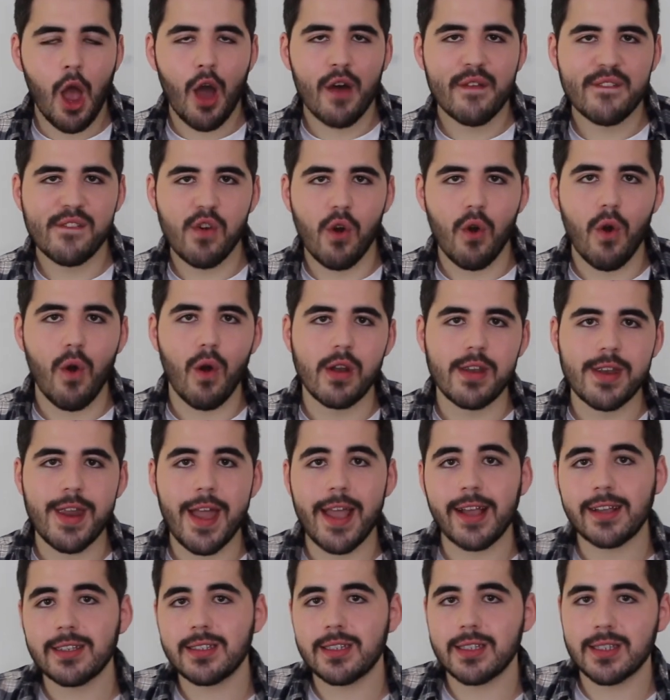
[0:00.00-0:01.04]
for
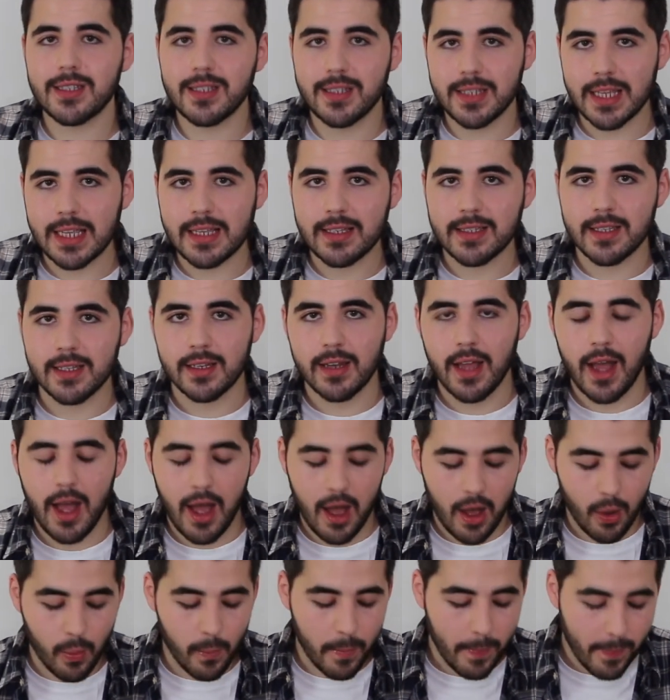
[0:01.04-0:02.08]
next season,
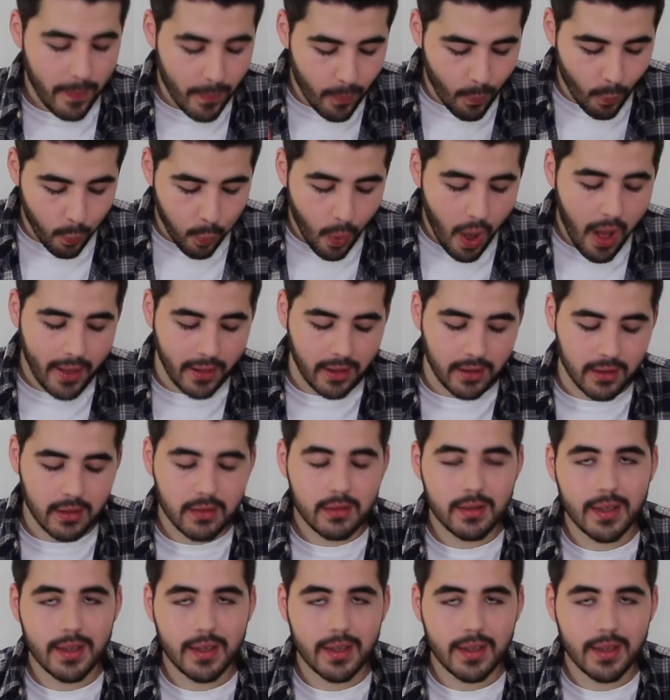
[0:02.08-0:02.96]
while